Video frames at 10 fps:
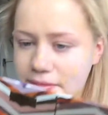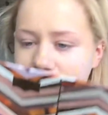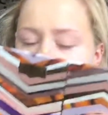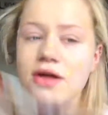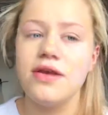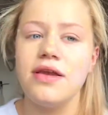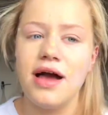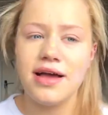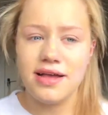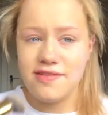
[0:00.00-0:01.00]
I know
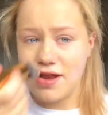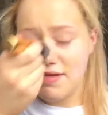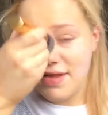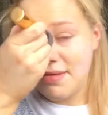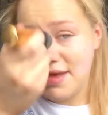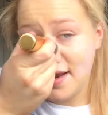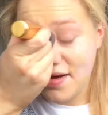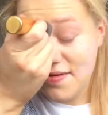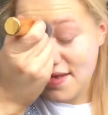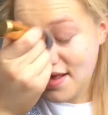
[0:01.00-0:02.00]
like it's only really me
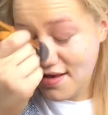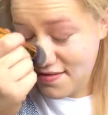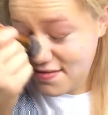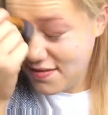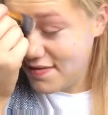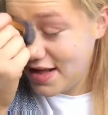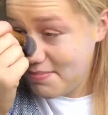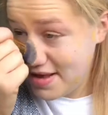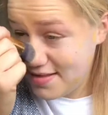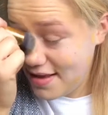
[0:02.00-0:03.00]
noticing it because it's not really
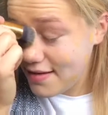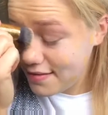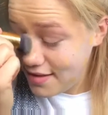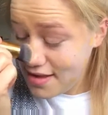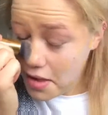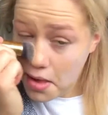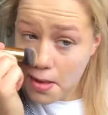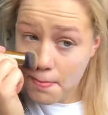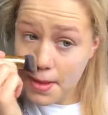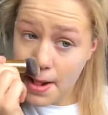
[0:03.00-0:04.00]
a big deal,
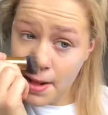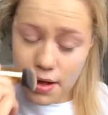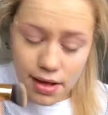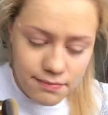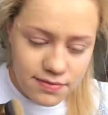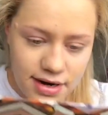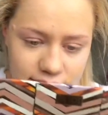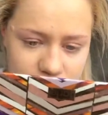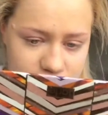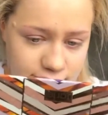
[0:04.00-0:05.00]
but like I'm
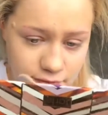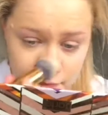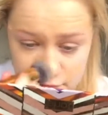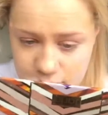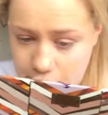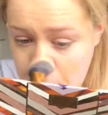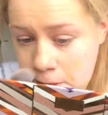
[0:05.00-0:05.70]
really self-conscious about my